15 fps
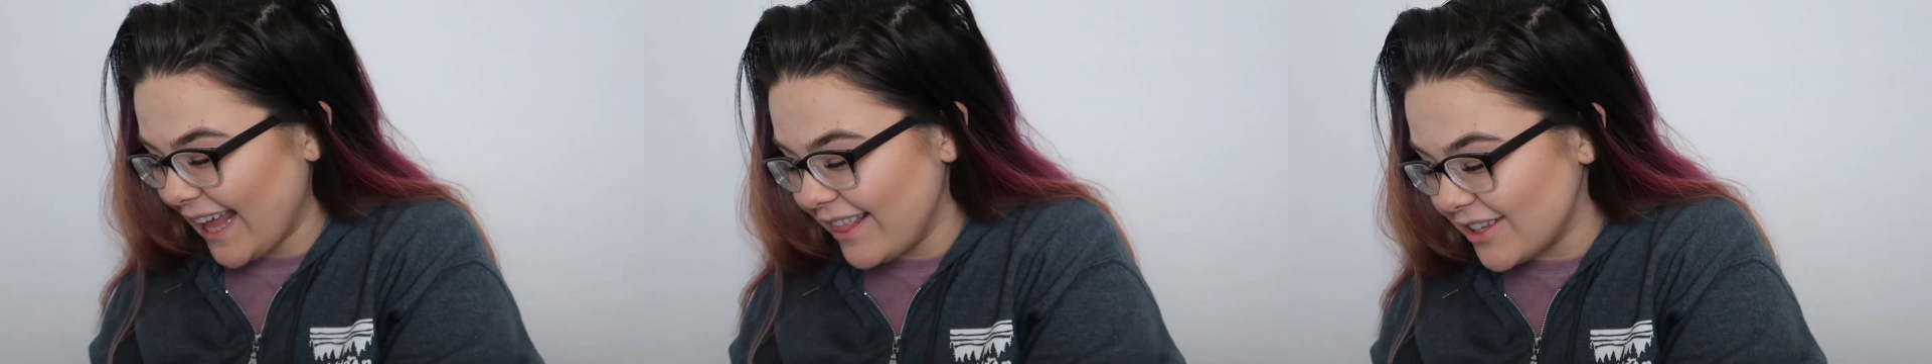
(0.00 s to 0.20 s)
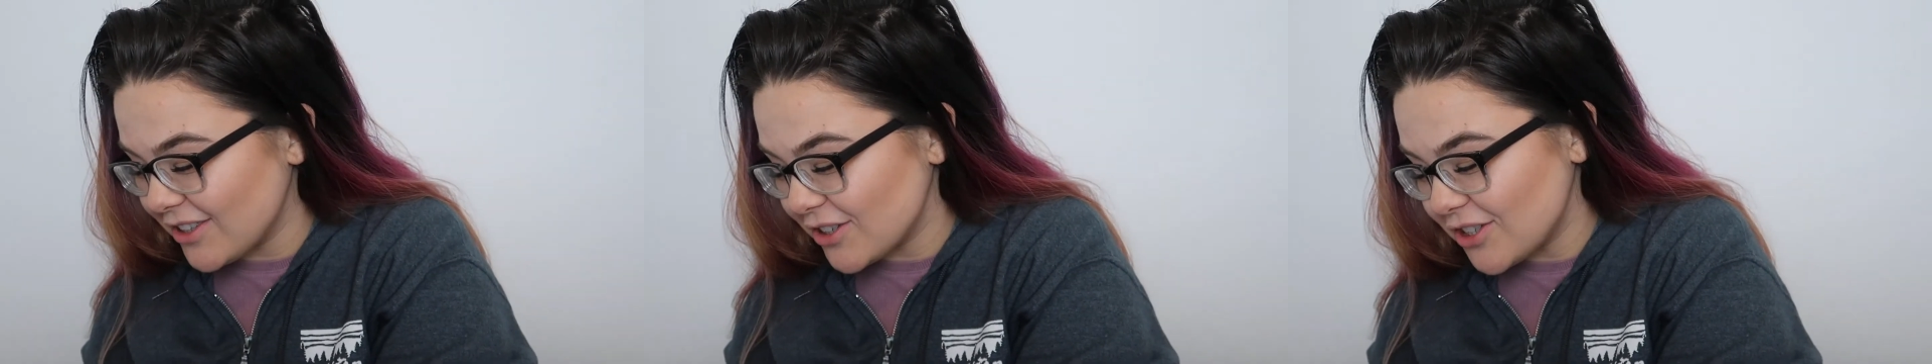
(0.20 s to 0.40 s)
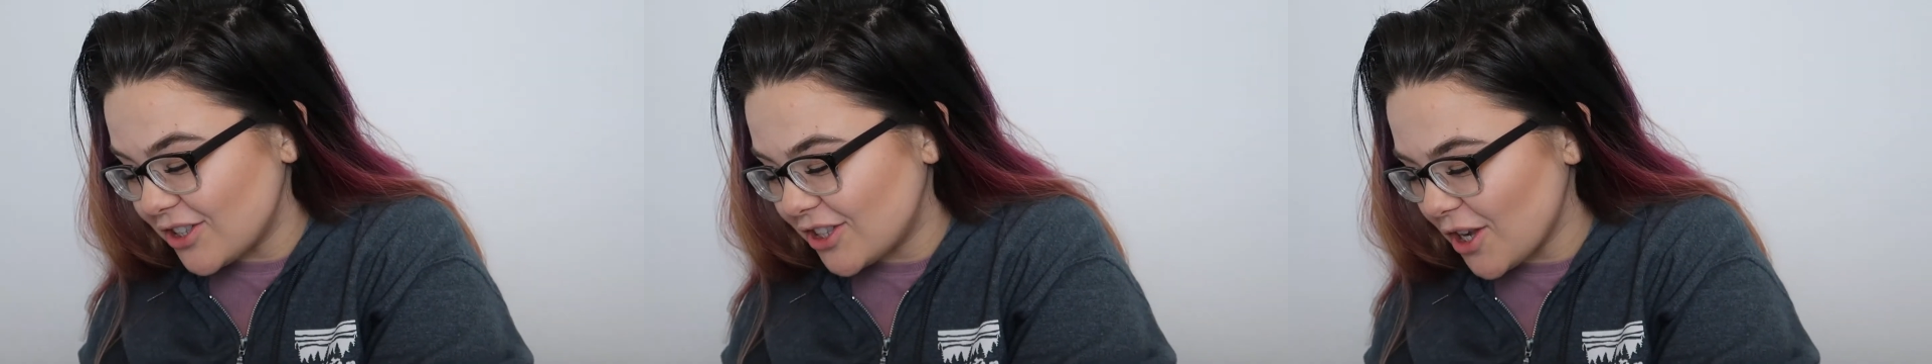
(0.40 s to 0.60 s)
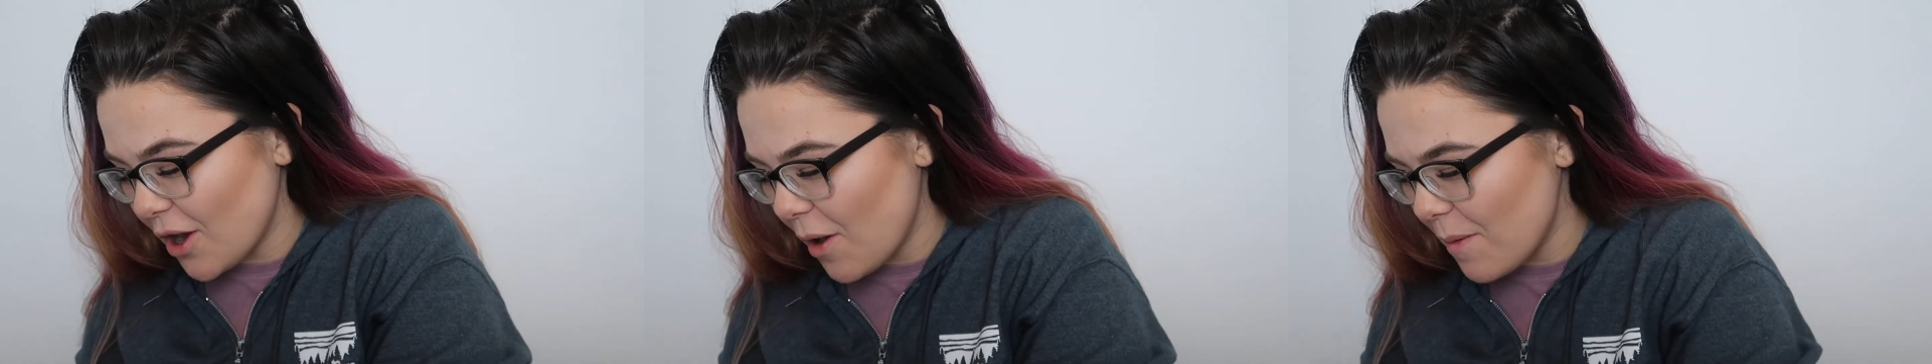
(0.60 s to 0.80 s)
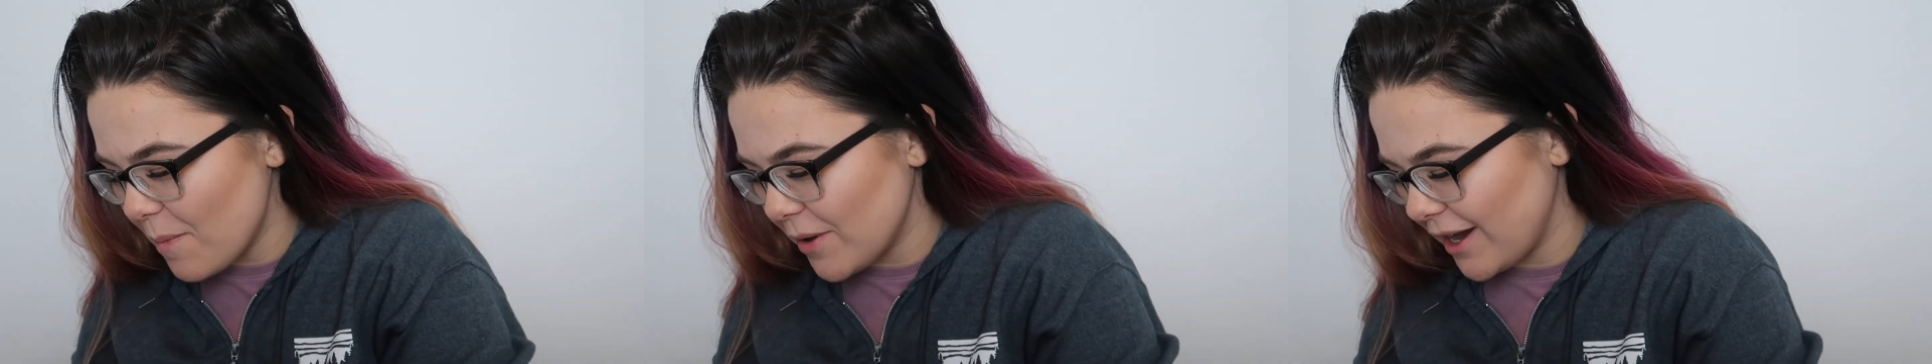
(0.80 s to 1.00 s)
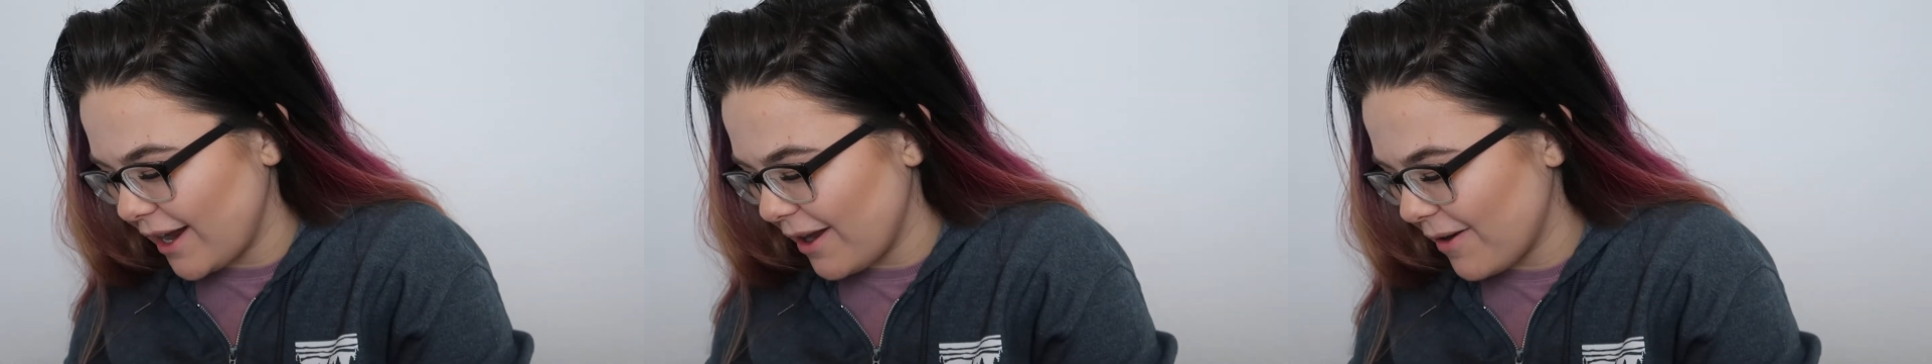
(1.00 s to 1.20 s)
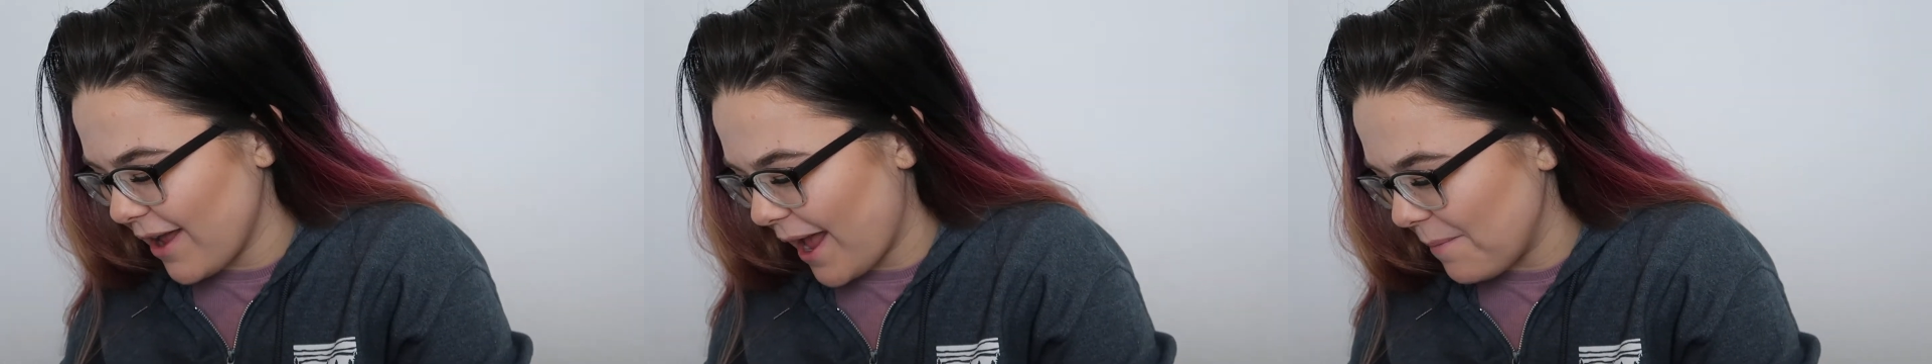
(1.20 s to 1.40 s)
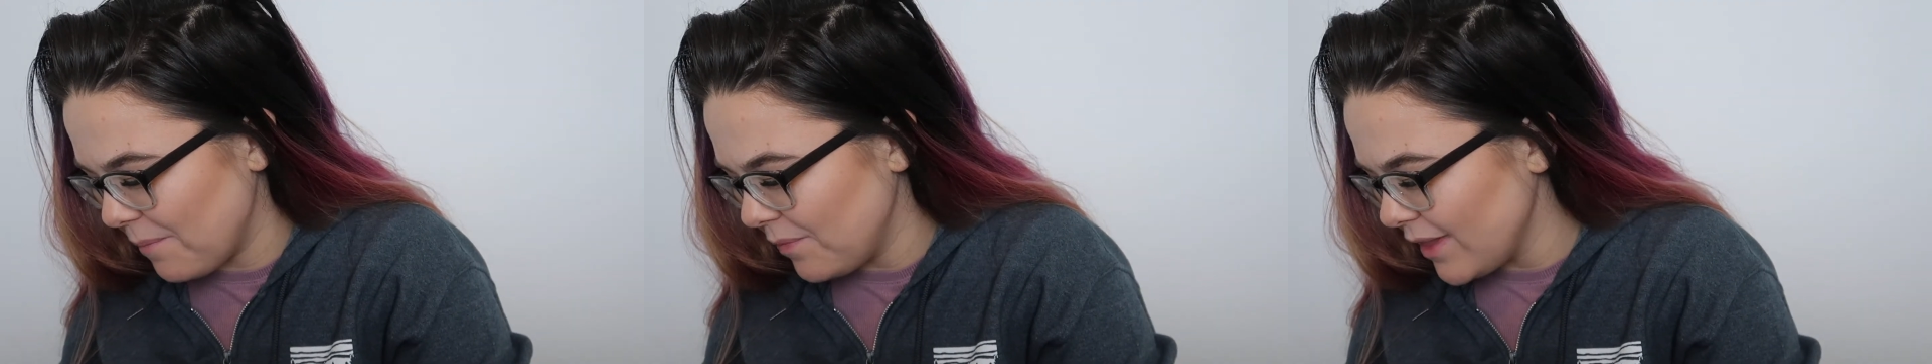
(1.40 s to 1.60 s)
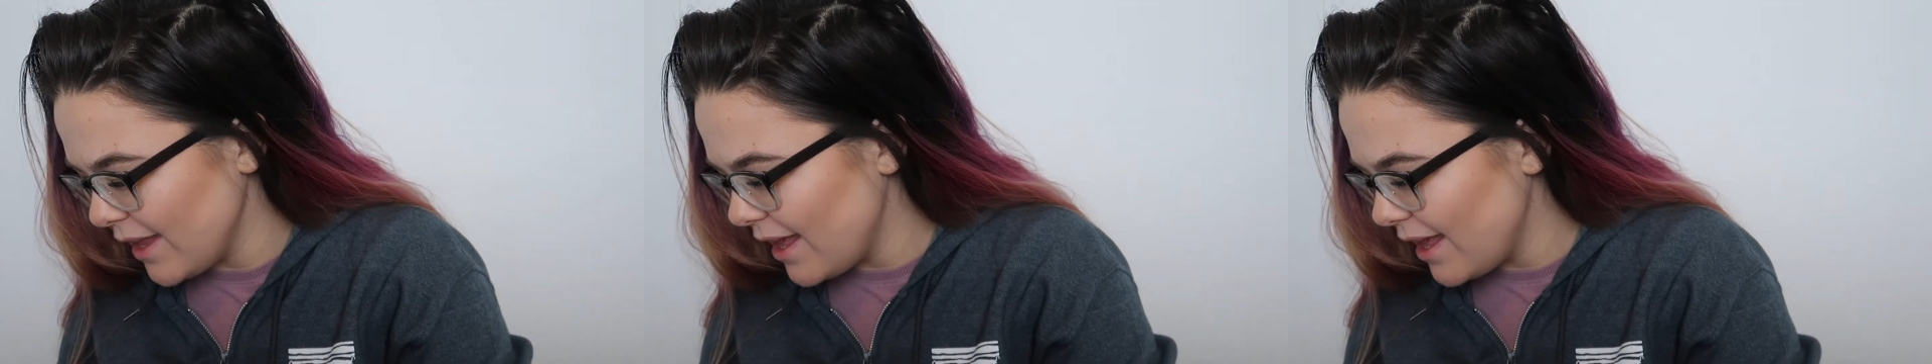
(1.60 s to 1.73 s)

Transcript: These are so pretty. Okay,